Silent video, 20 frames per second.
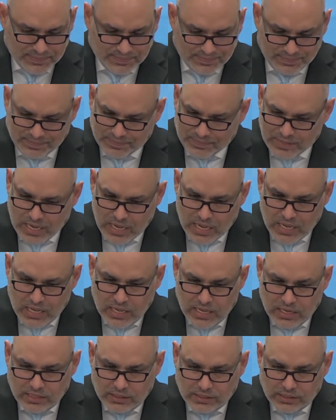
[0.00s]
Hmm.
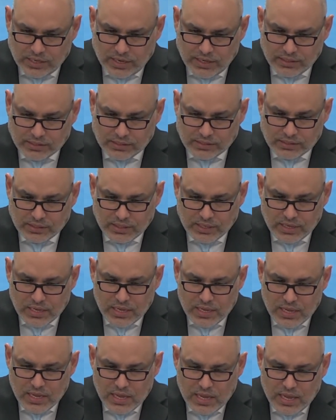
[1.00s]
Says,
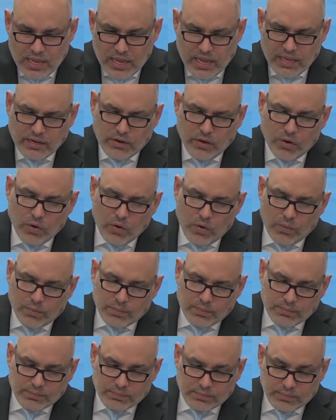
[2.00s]
in
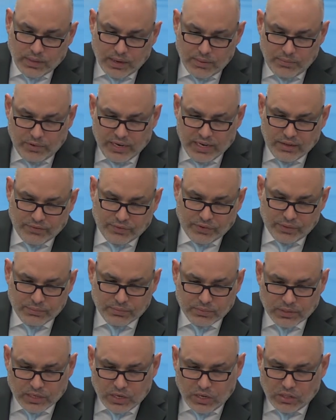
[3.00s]
whom, I'm reading
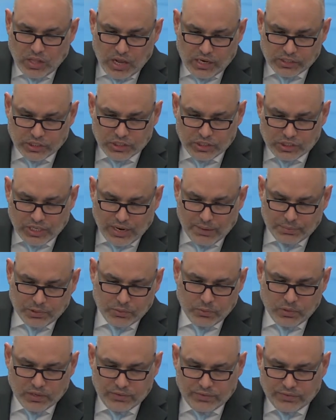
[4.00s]
from Colossians
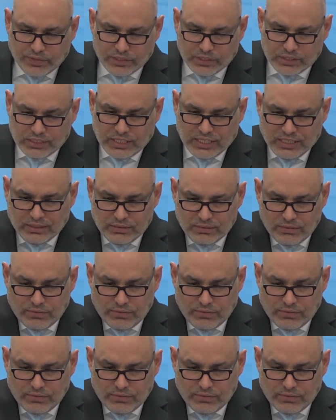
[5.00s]
chapter one, verse